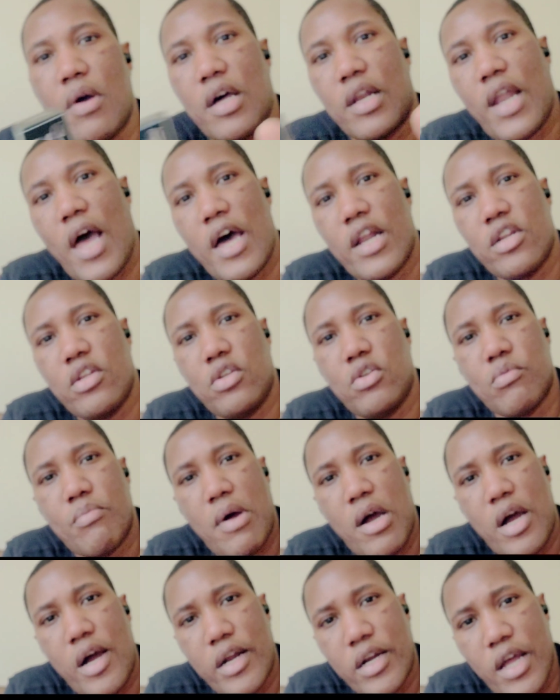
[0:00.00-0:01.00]
A lot of you,
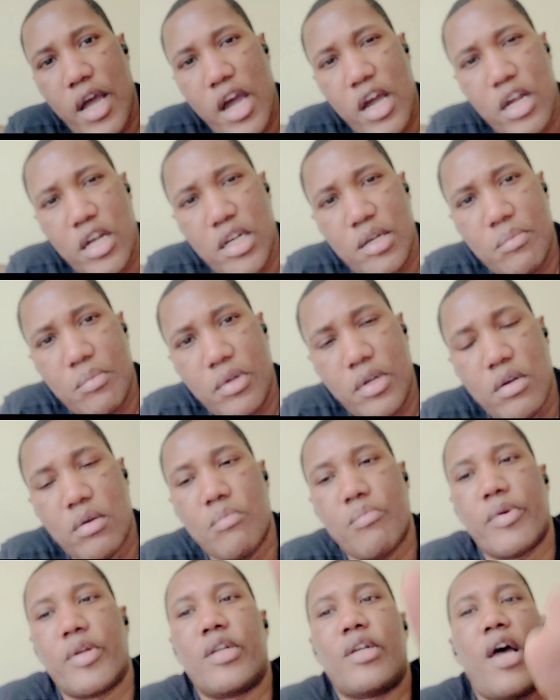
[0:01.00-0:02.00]
my aunt had hit me up,
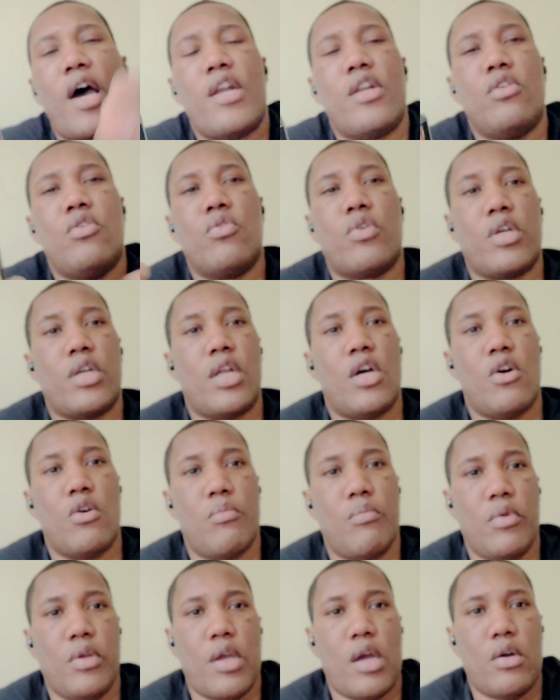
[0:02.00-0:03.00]
but a lot of you can help
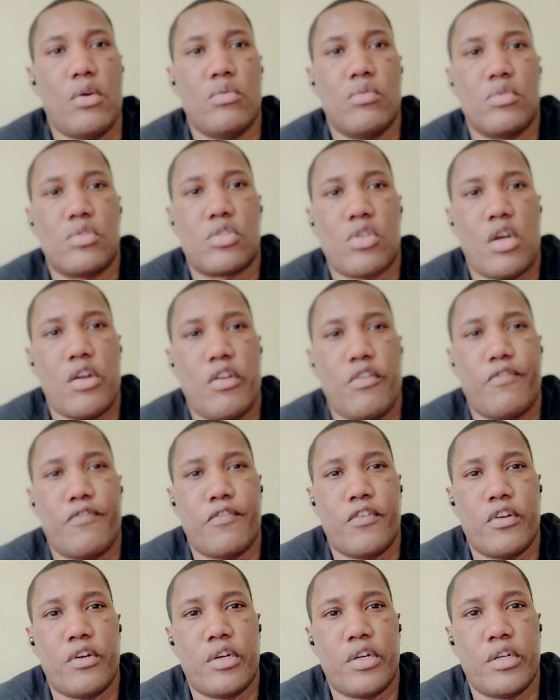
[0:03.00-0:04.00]
me out. Sorry
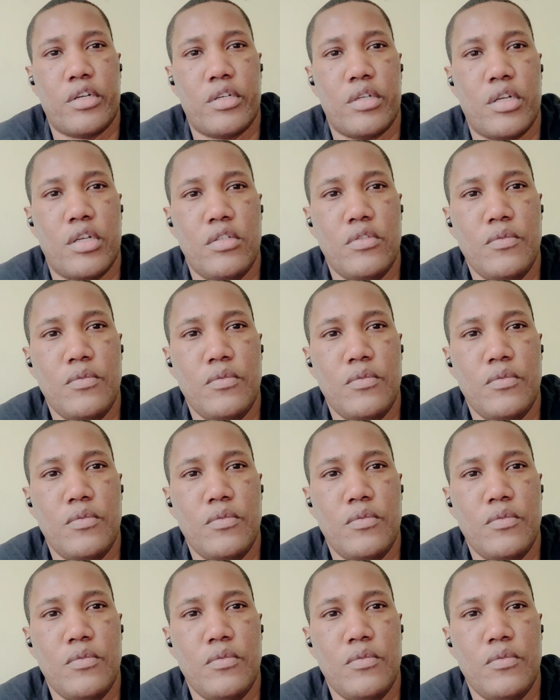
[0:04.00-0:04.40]
for the